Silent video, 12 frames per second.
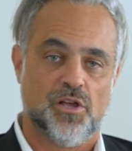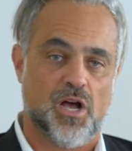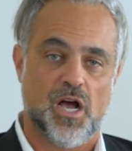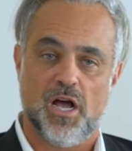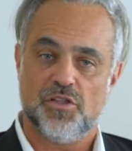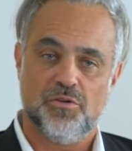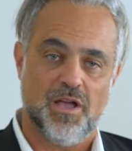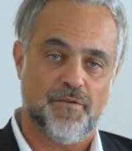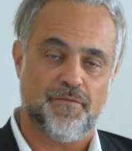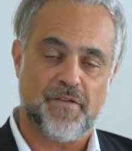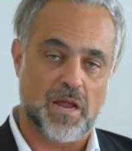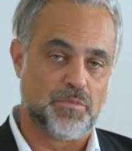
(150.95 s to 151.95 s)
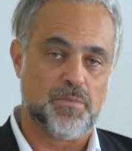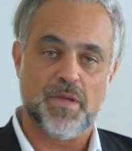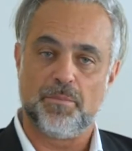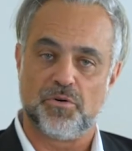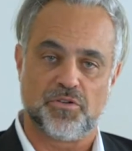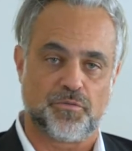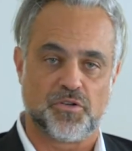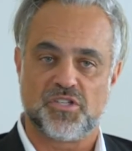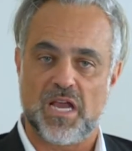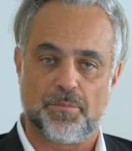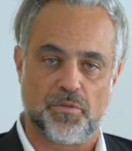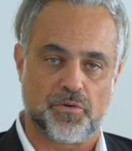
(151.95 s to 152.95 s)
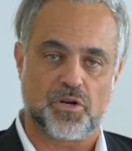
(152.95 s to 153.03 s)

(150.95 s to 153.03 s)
you have family members, for example,